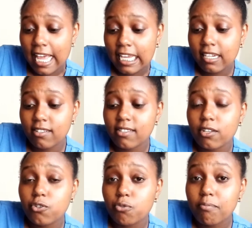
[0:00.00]
in a
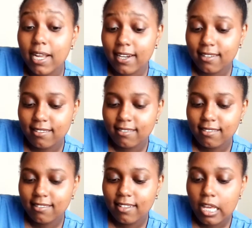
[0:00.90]
statue manner,
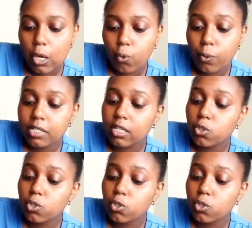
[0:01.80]
waiting